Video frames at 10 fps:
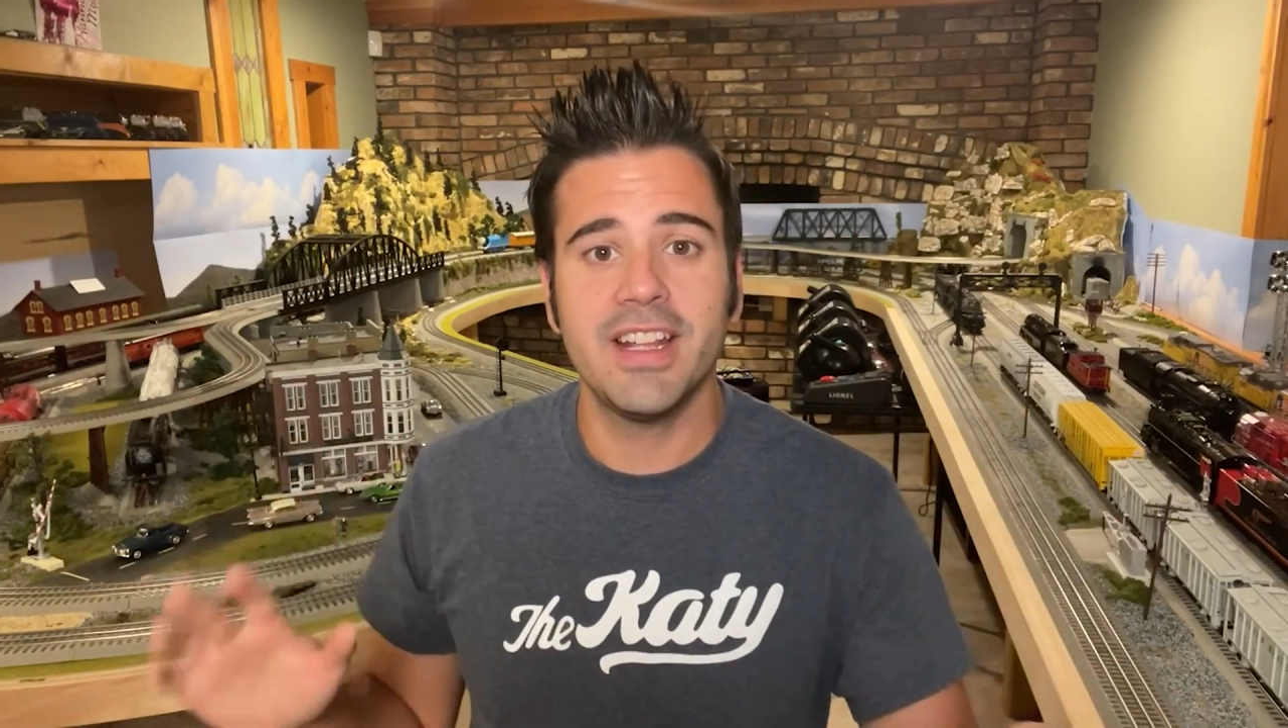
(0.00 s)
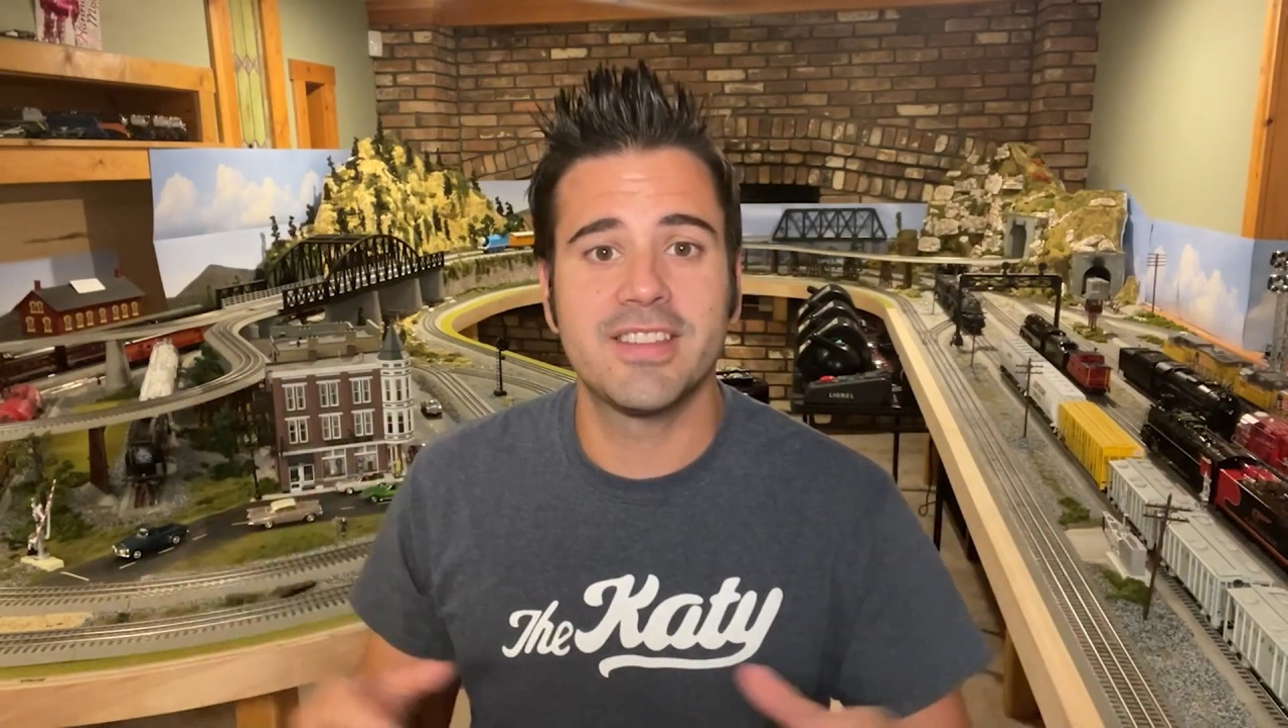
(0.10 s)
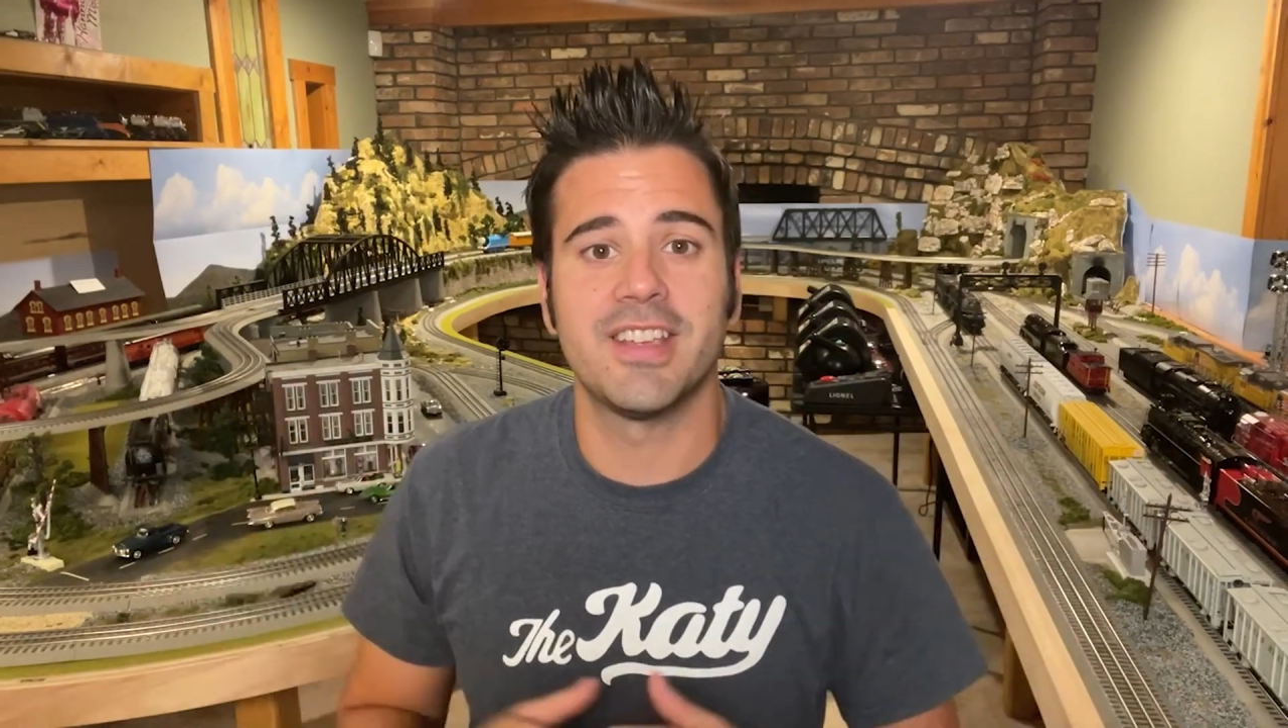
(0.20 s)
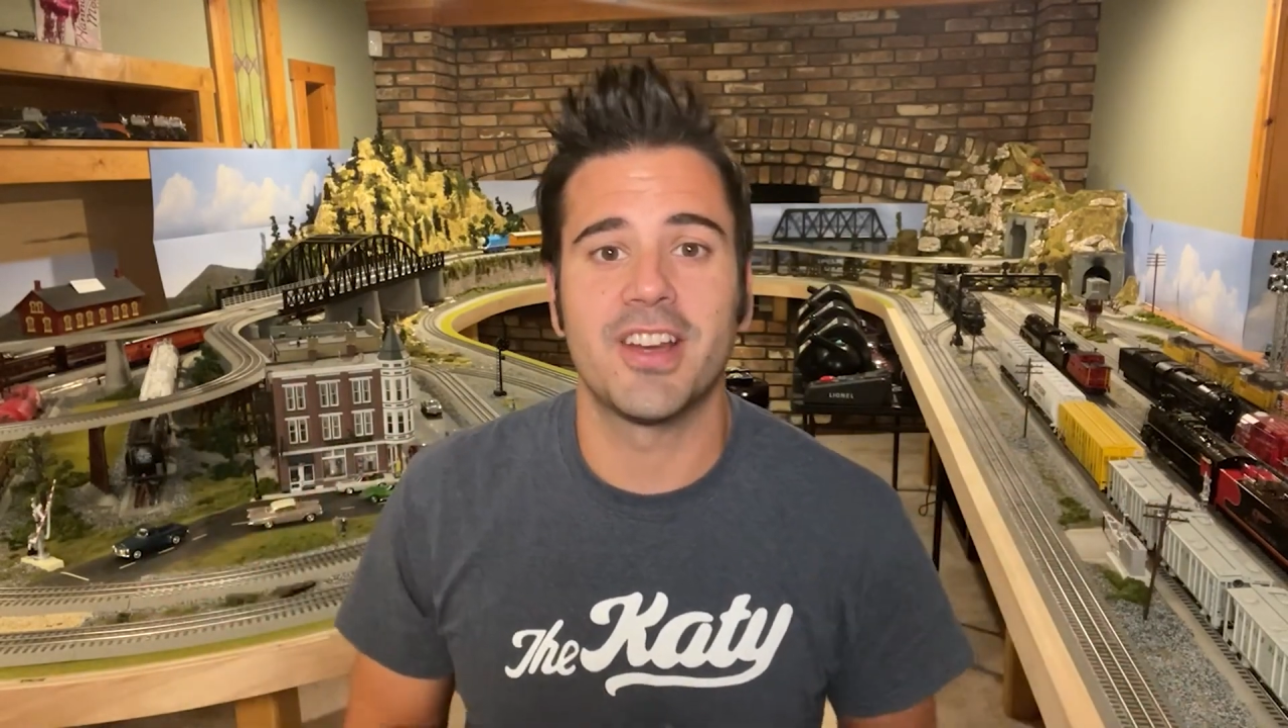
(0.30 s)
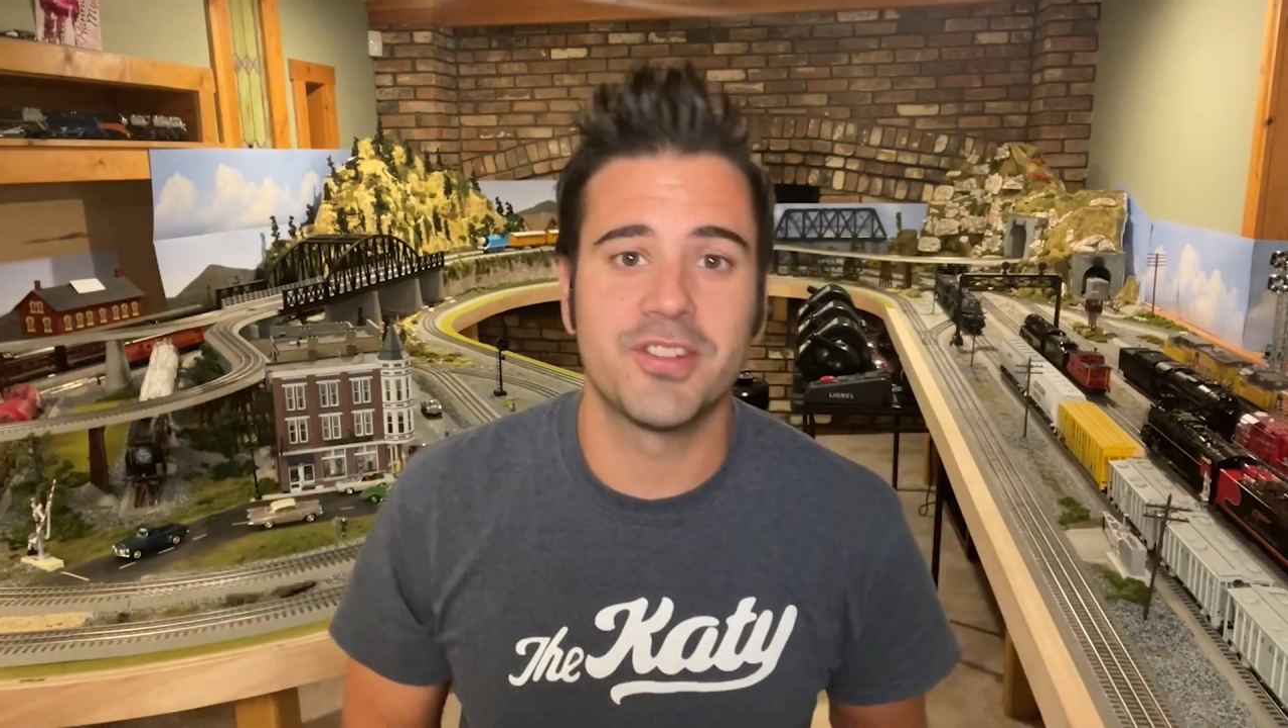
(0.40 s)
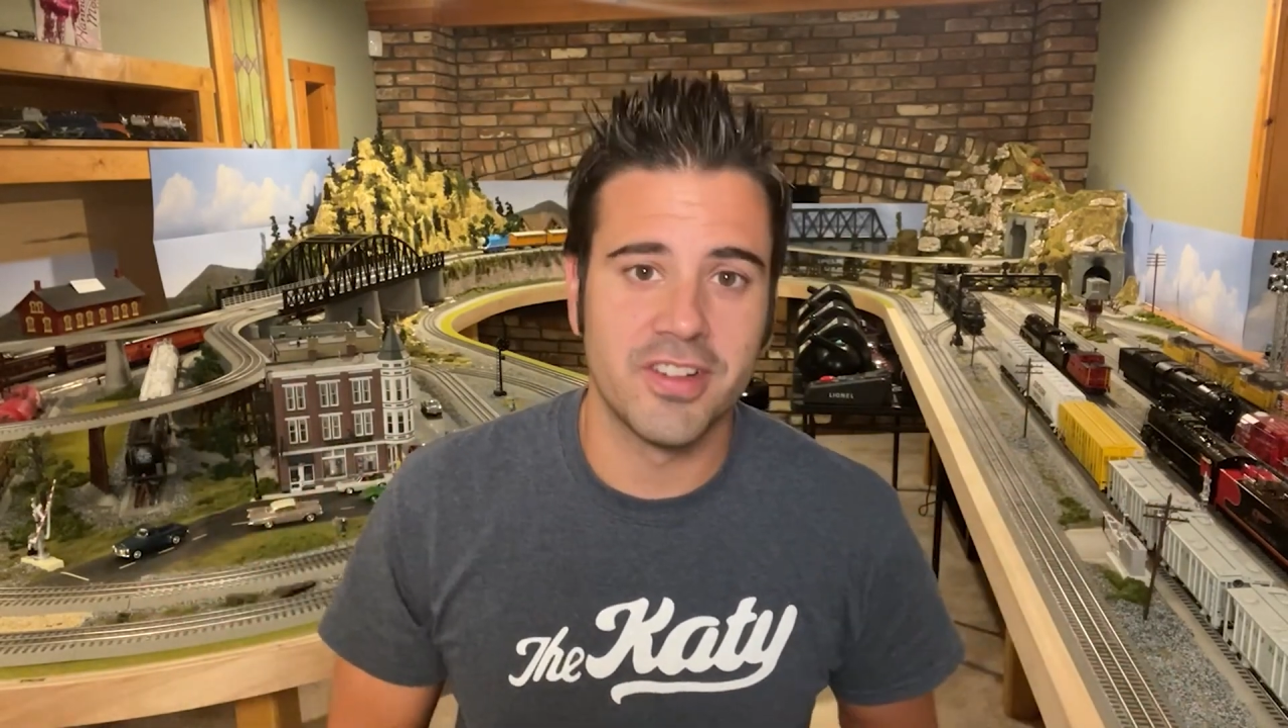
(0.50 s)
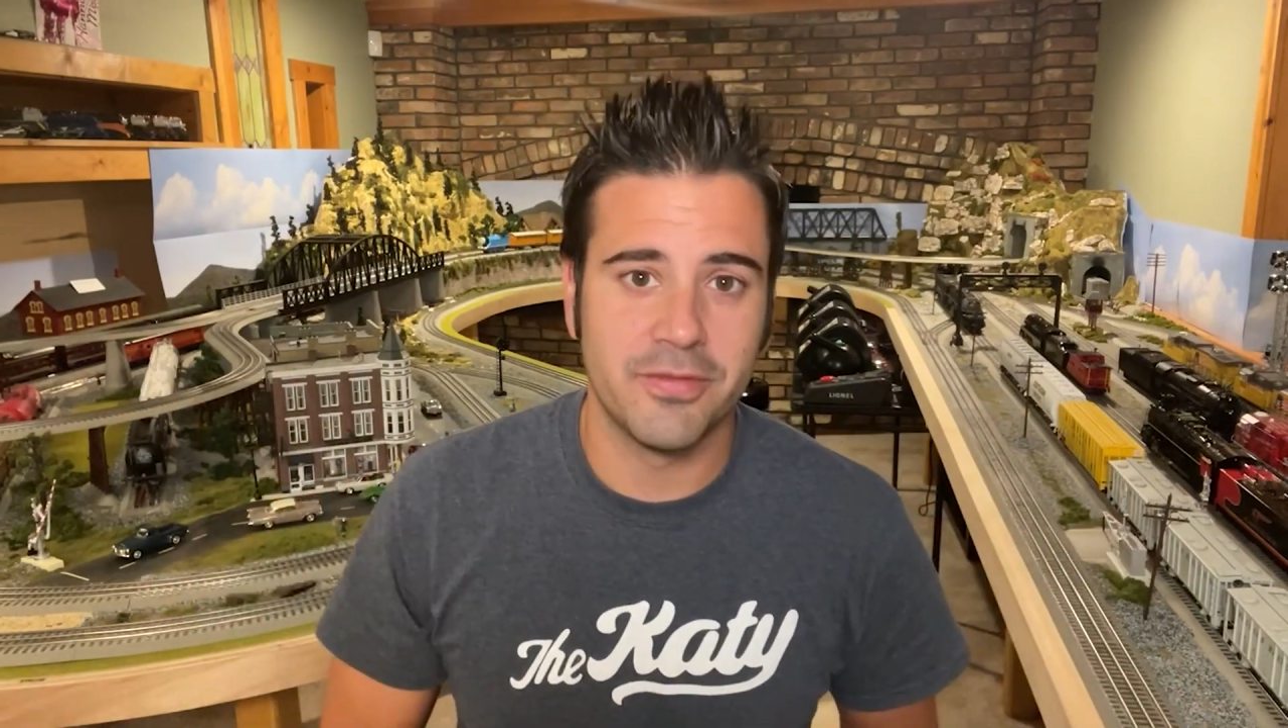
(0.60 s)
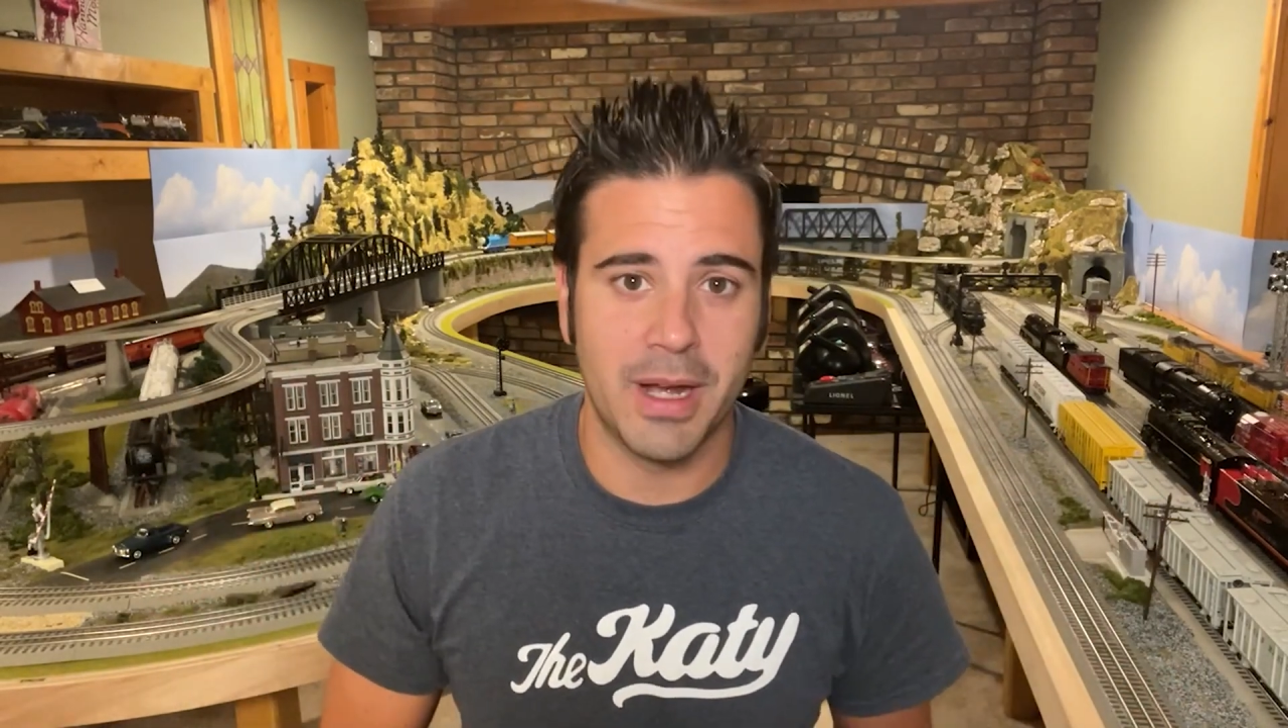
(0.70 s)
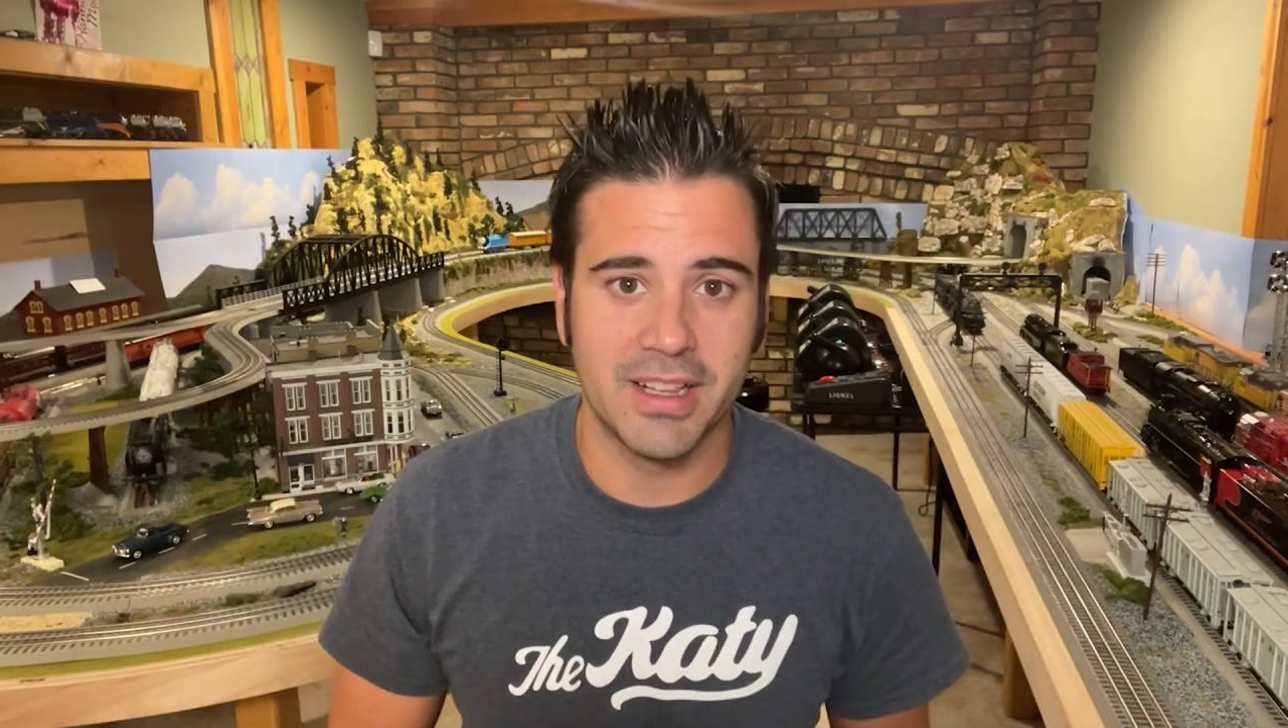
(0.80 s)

section of my